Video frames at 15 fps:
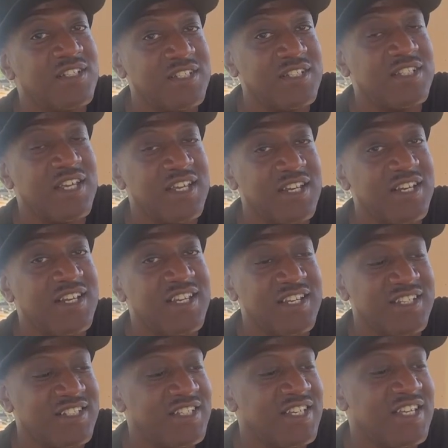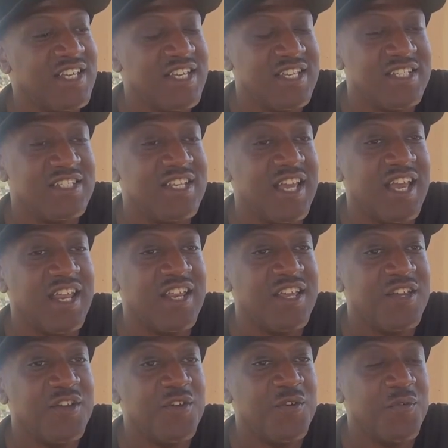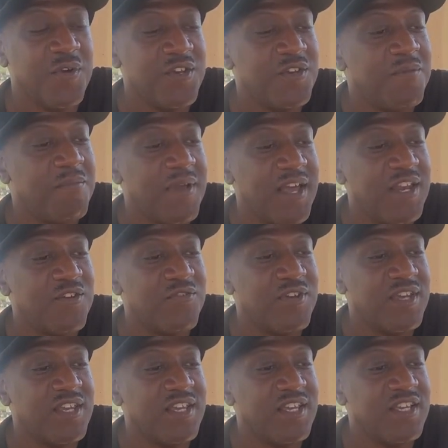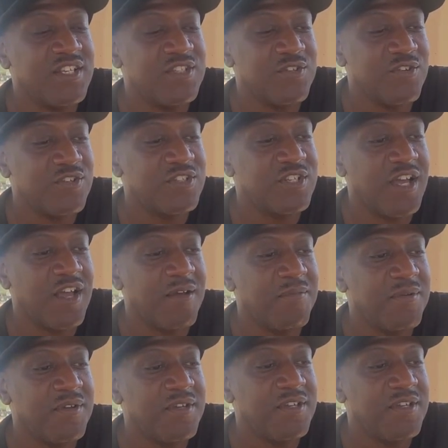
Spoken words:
to say the least, is that when your battery is hooked up